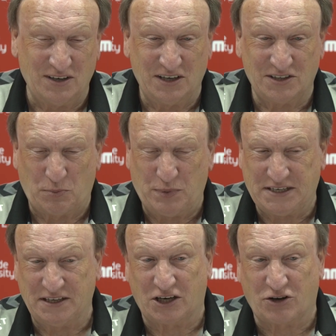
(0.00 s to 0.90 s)
And it's a
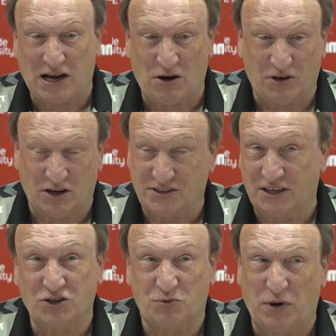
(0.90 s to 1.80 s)
pity the crowd aren't in,
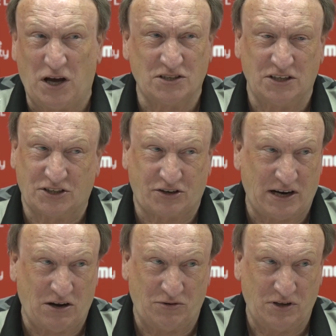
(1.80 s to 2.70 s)
because Barnsley's
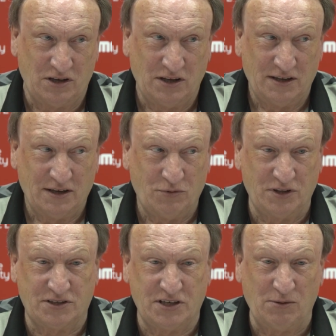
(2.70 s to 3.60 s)
crowd, with
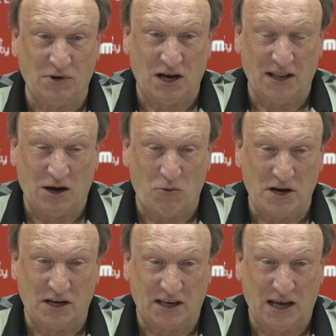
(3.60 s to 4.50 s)
a team like that
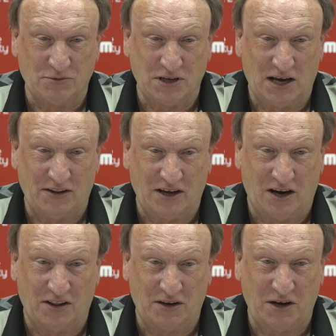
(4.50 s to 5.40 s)
winning games like they
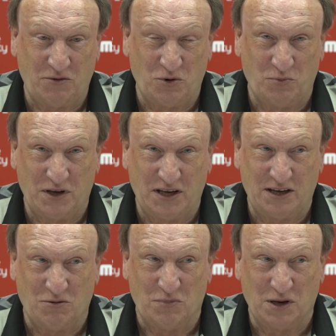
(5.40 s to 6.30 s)
are, it would
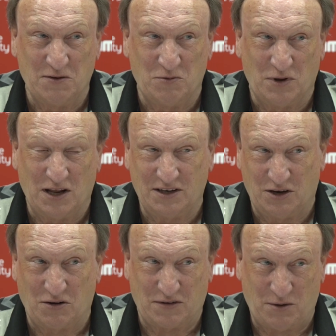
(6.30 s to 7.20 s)
be unbelievable.
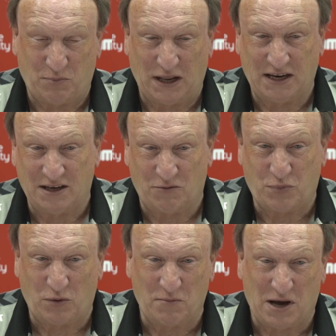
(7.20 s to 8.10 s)
I played that.
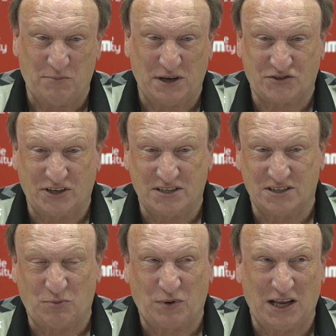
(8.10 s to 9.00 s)
Probably my best season
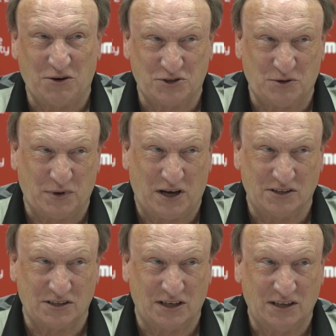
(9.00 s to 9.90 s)
as a player was at
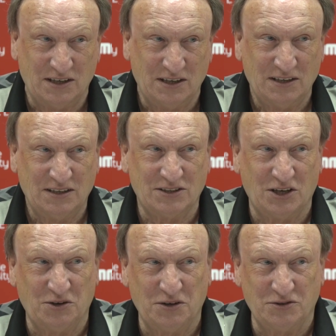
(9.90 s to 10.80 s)
Barnsley,
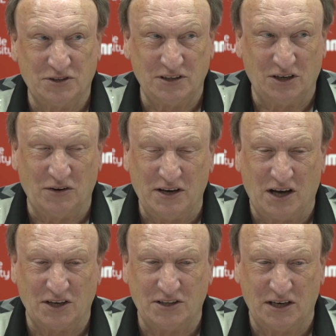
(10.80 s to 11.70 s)
so it was
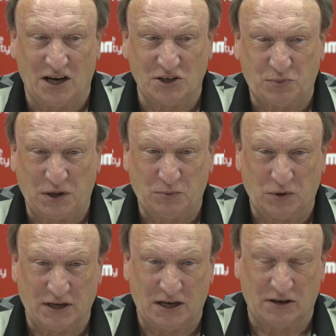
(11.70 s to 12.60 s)
they're nice
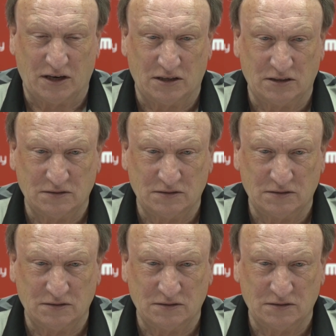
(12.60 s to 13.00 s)
people down there.